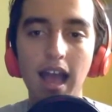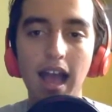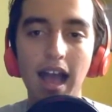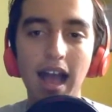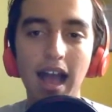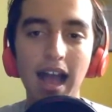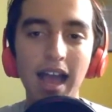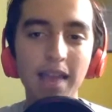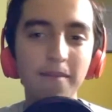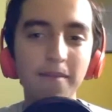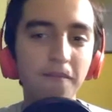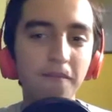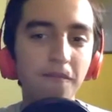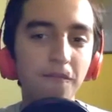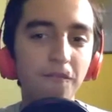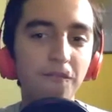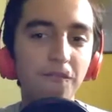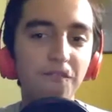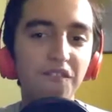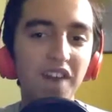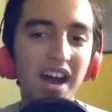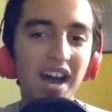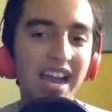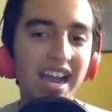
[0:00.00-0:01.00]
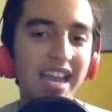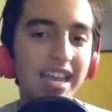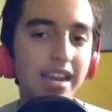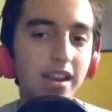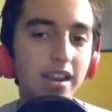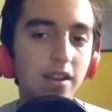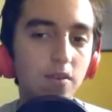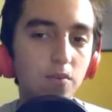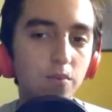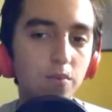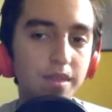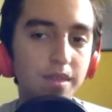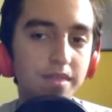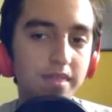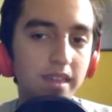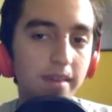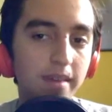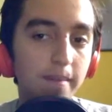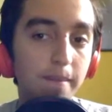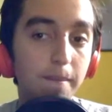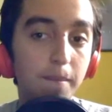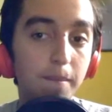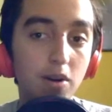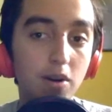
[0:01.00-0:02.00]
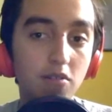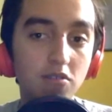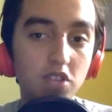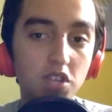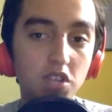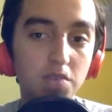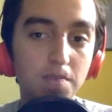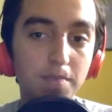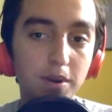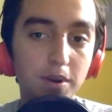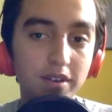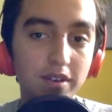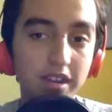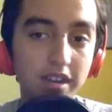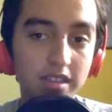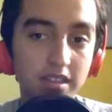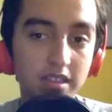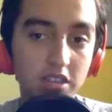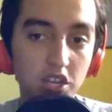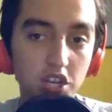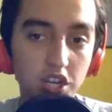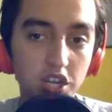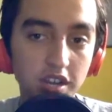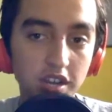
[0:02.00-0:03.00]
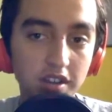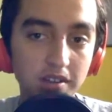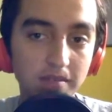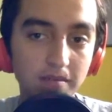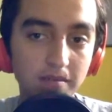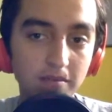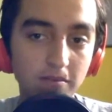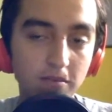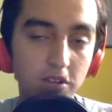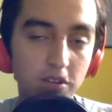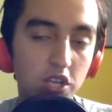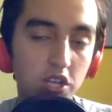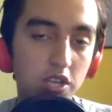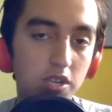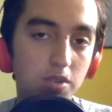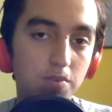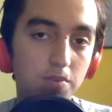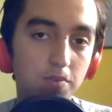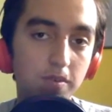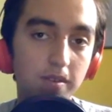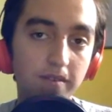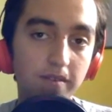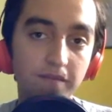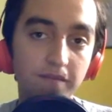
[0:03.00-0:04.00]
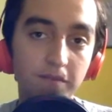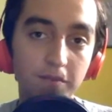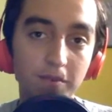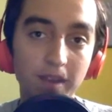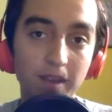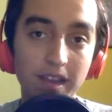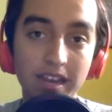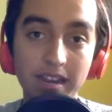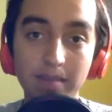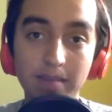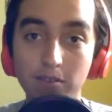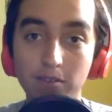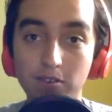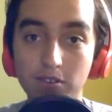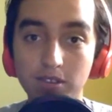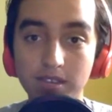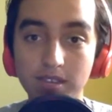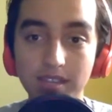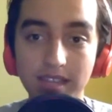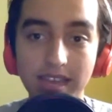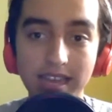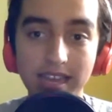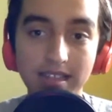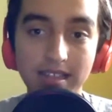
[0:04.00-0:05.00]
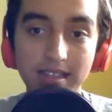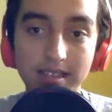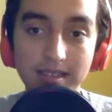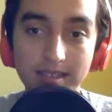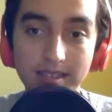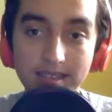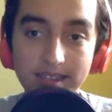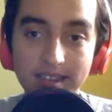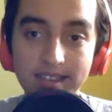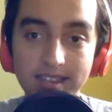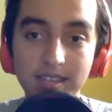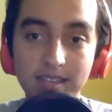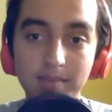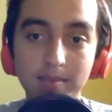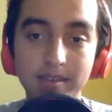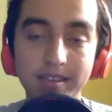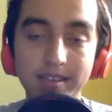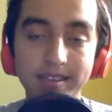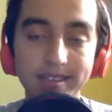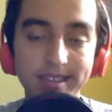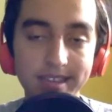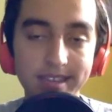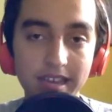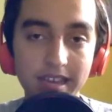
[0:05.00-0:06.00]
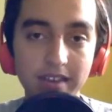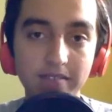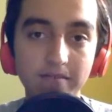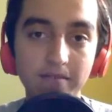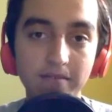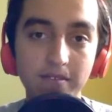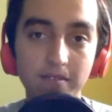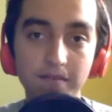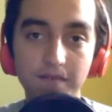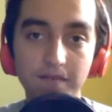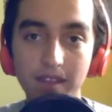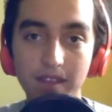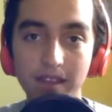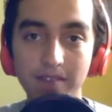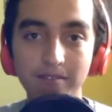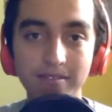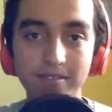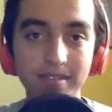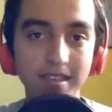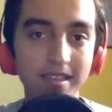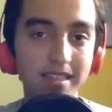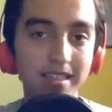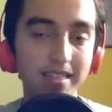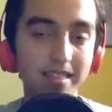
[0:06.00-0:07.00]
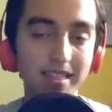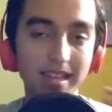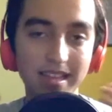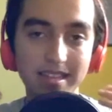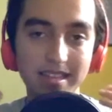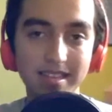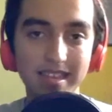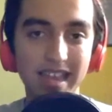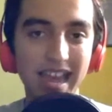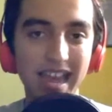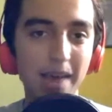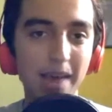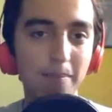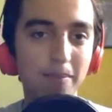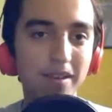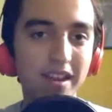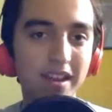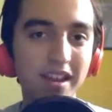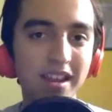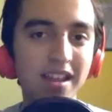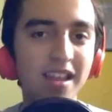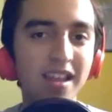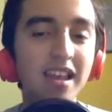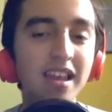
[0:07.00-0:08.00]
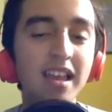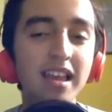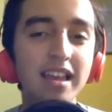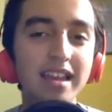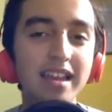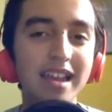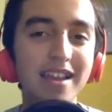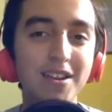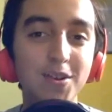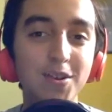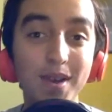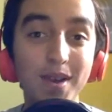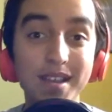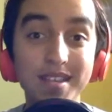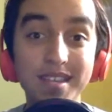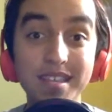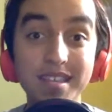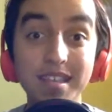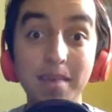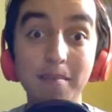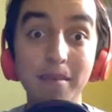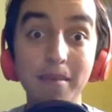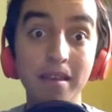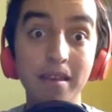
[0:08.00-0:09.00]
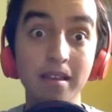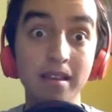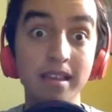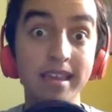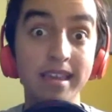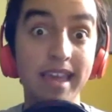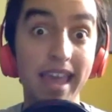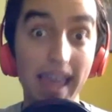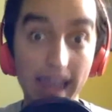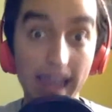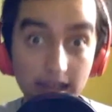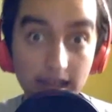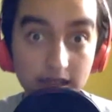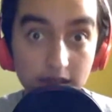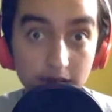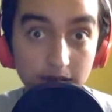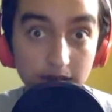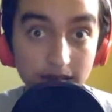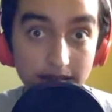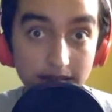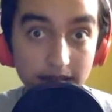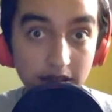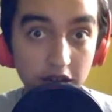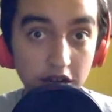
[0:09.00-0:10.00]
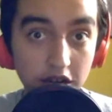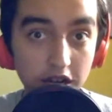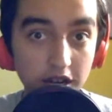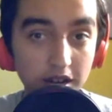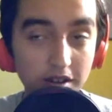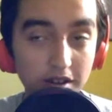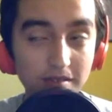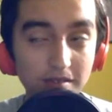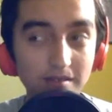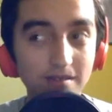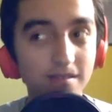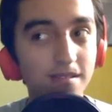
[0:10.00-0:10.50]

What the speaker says: I'm fine with them postponing the show, which is what Variety most likely says, because again, of everything that's happening. Now, do I see them canceling the show?